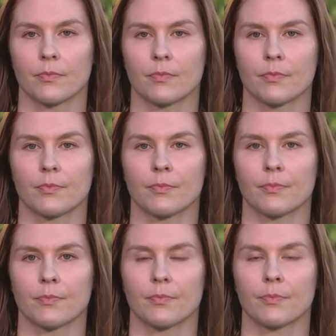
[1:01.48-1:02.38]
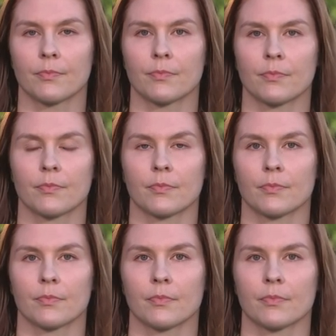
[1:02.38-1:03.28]

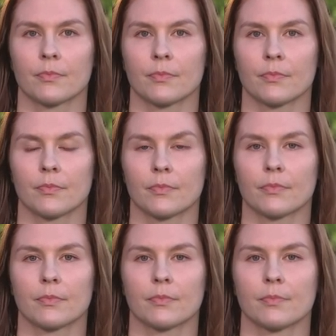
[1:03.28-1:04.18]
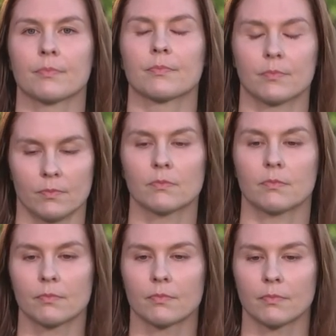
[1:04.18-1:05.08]

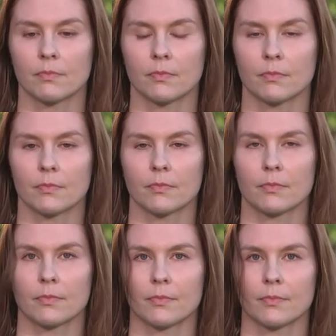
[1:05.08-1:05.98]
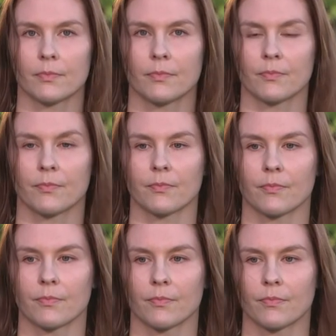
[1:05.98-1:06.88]

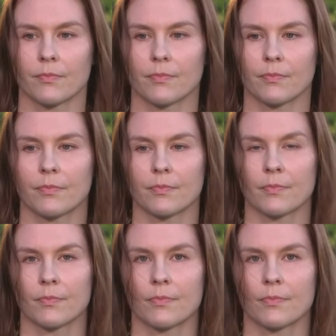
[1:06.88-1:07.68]
The person shown says nothing.